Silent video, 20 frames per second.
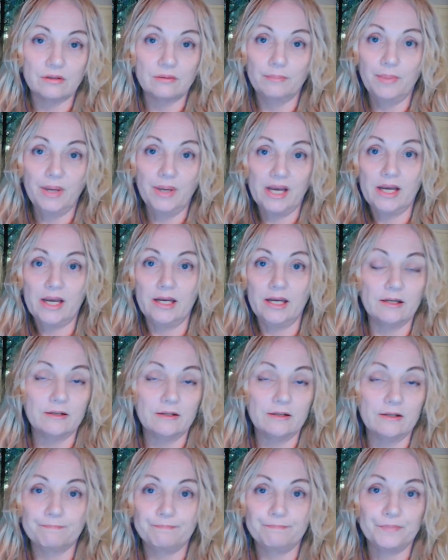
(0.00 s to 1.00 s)
pay
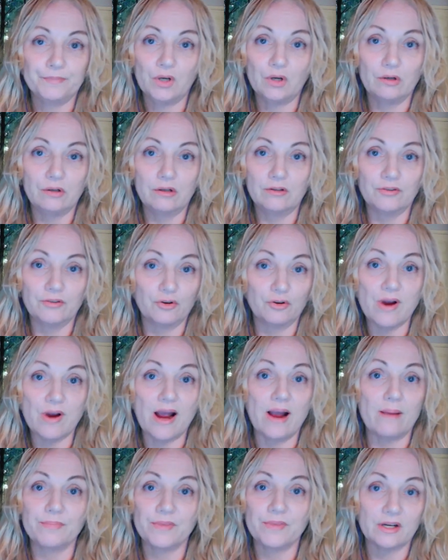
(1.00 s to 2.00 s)
all the
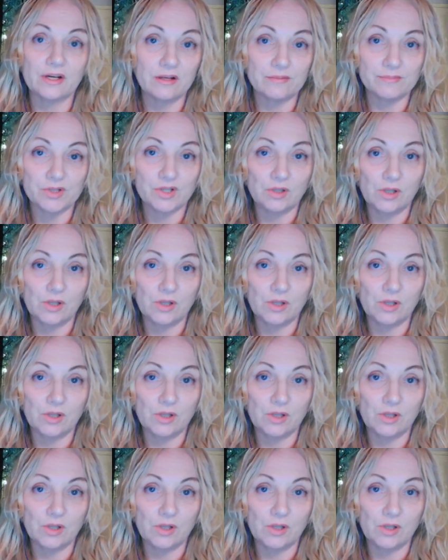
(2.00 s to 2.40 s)
crap that comes